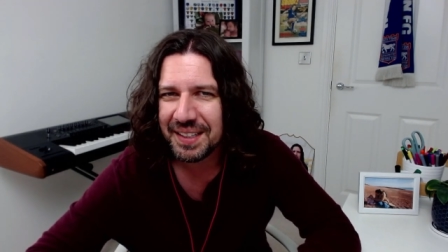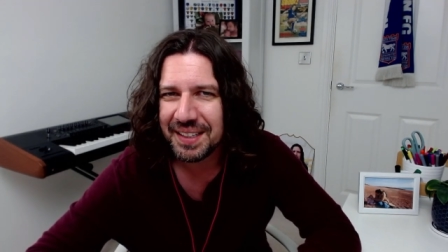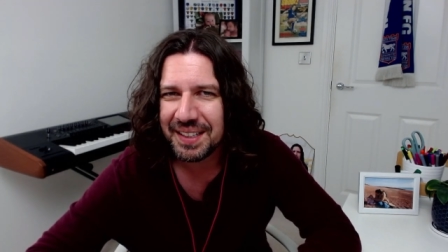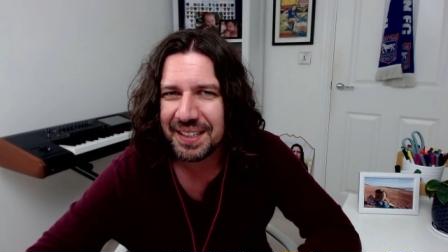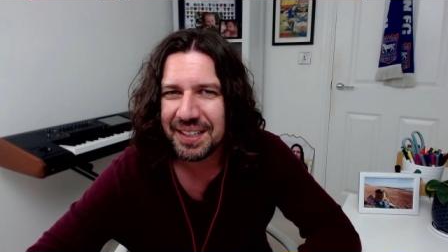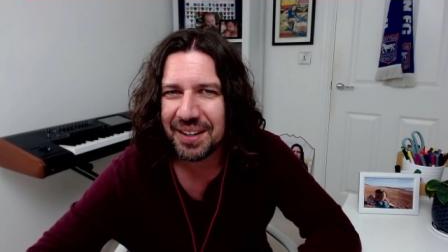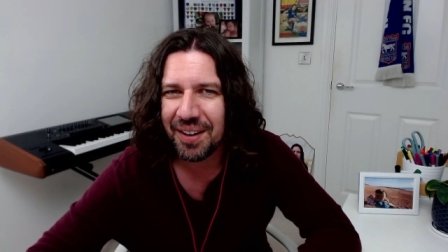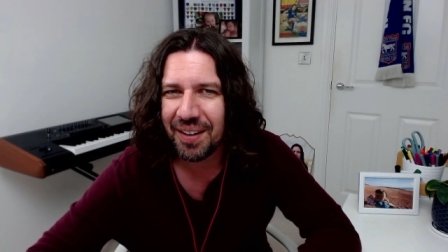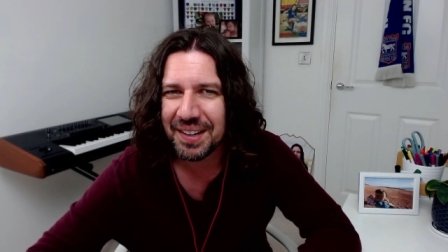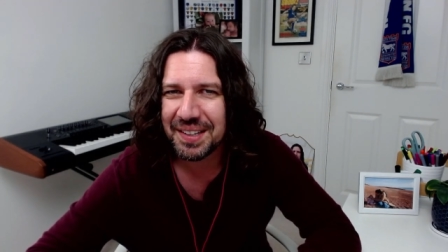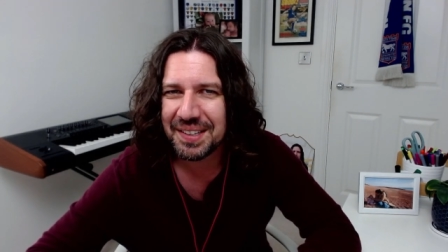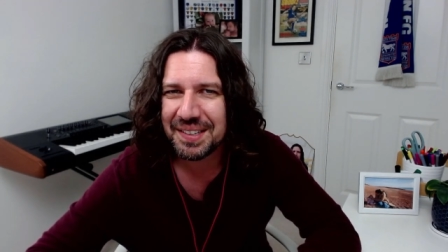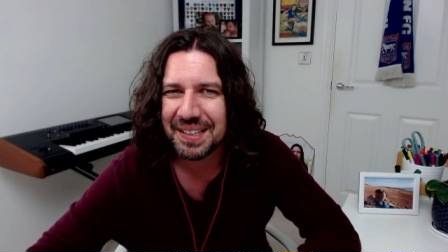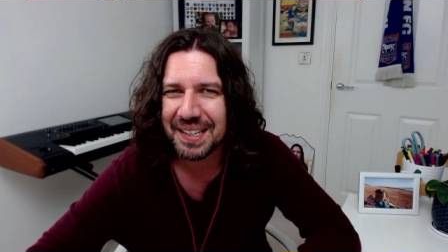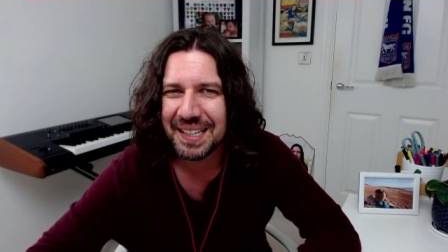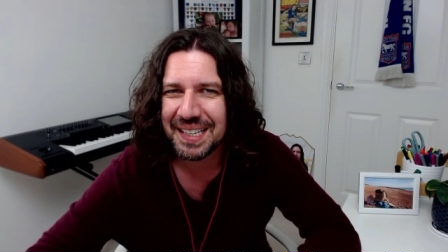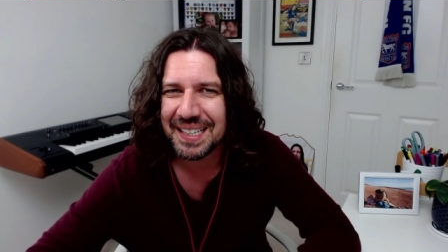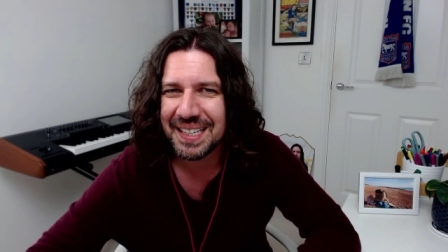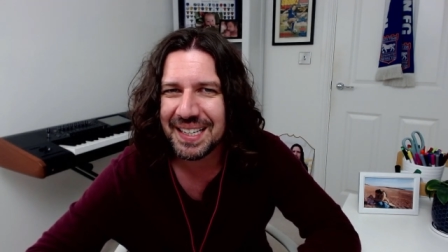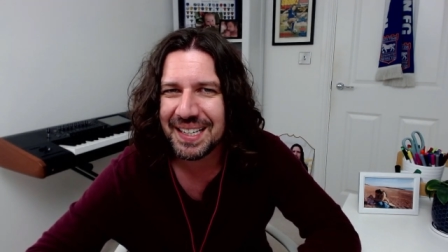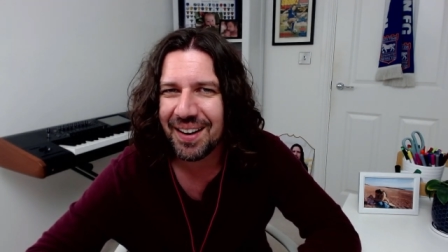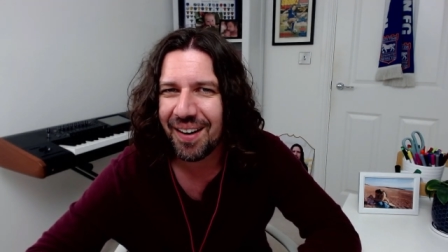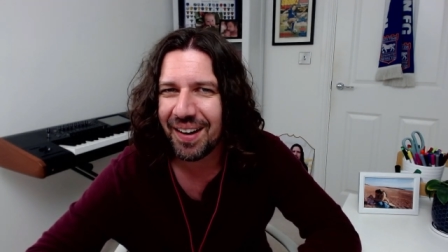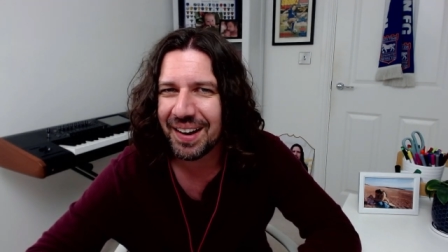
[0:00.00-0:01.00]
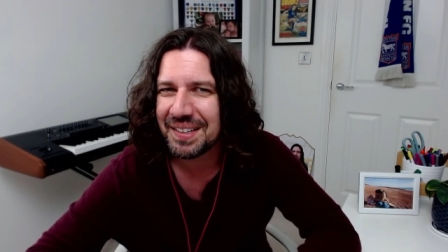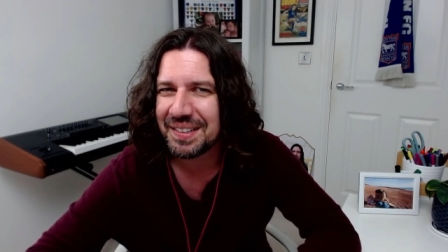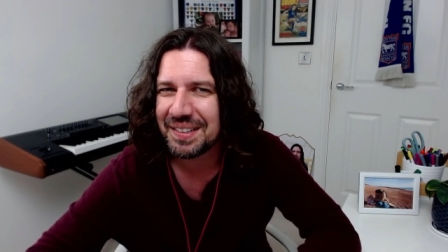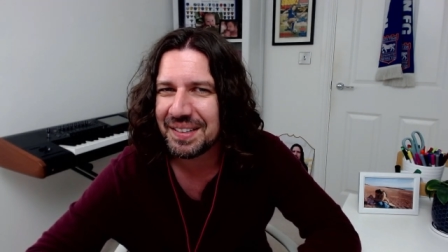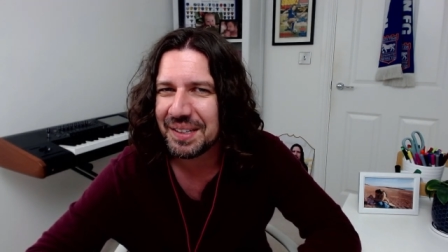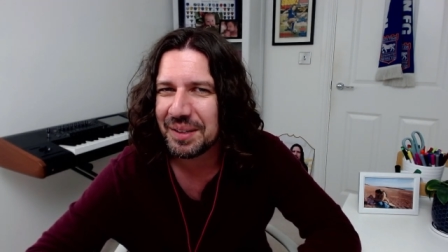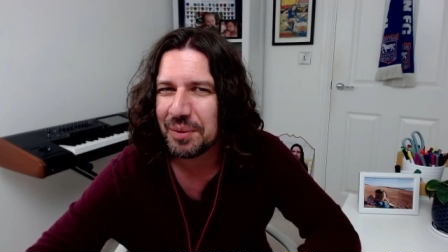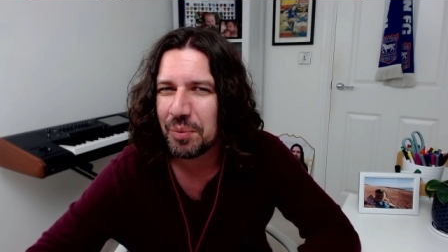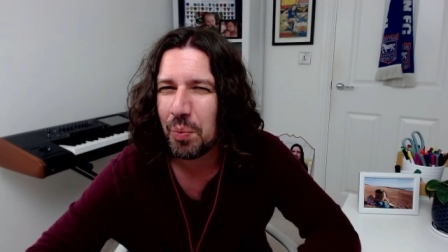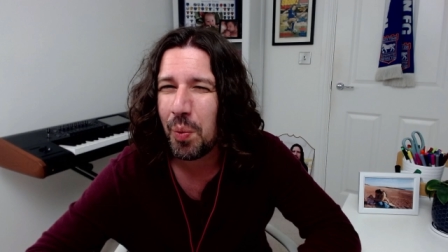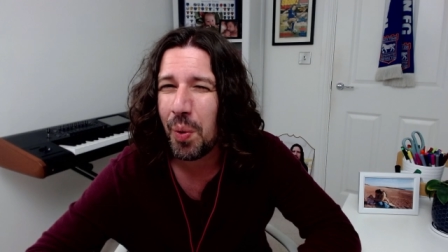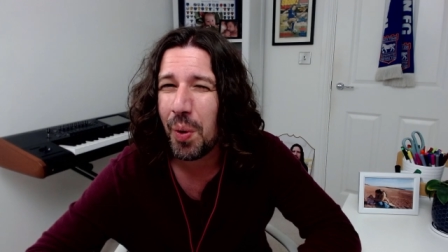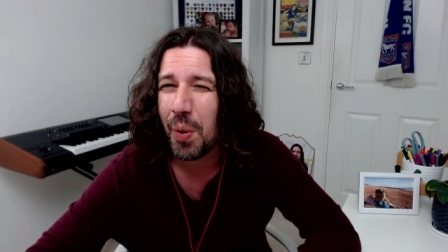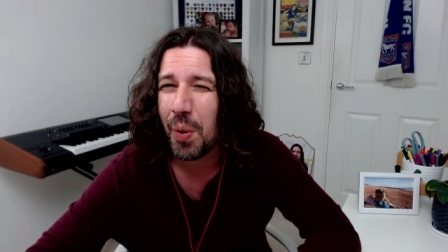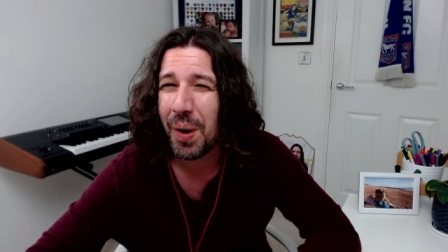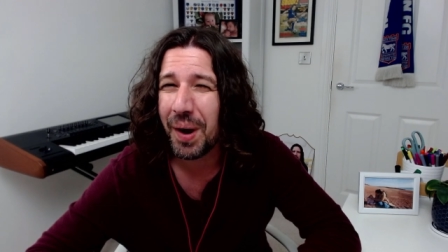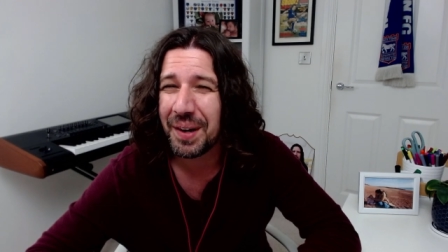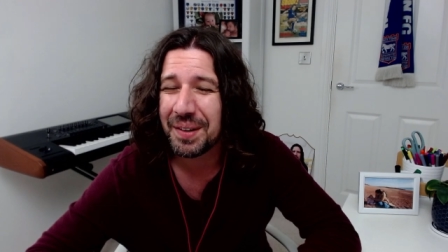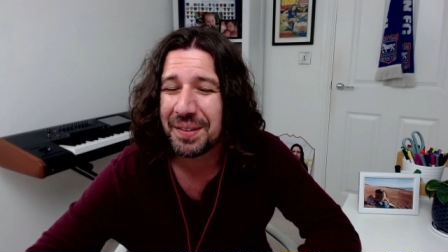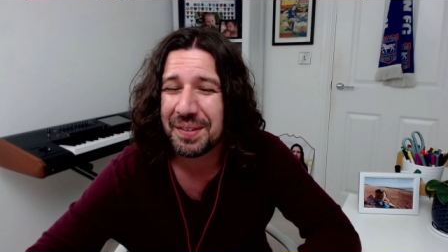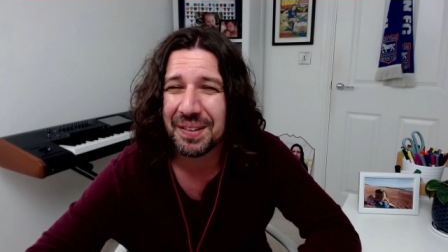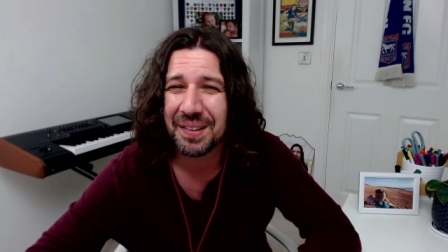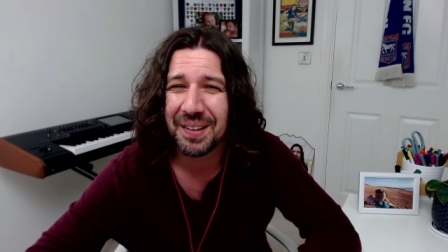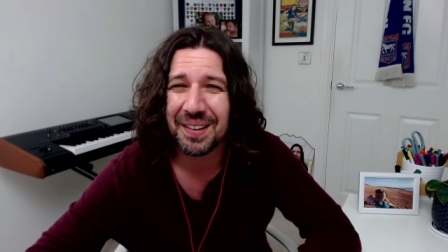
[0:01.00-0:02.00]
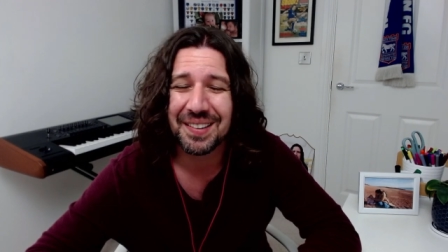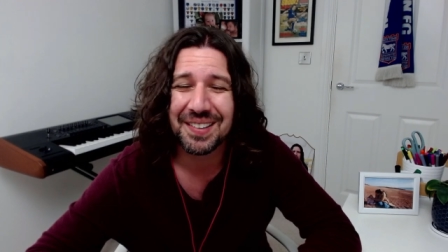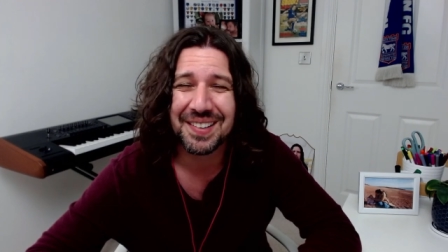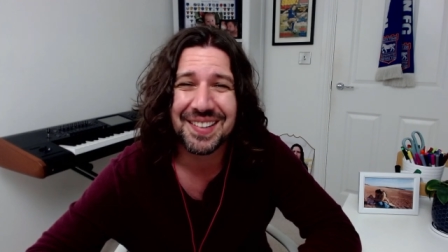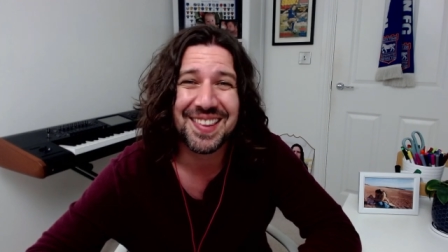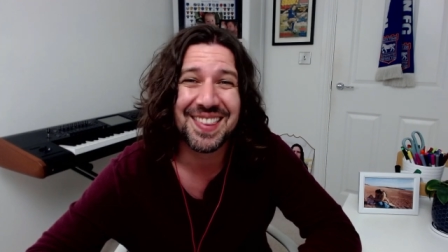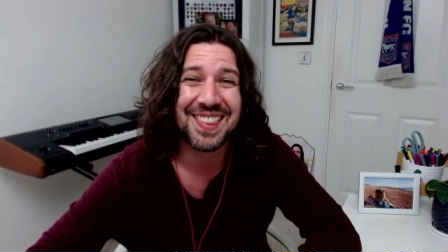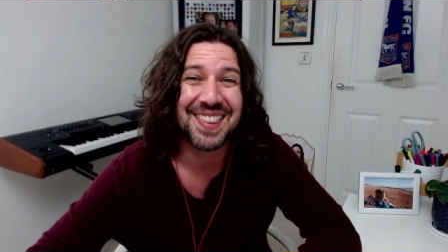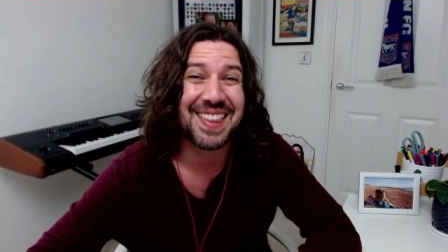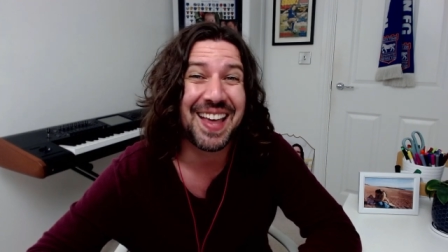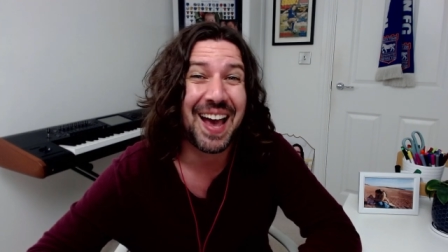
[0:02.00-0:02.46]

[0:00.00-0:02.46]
1990, what a chance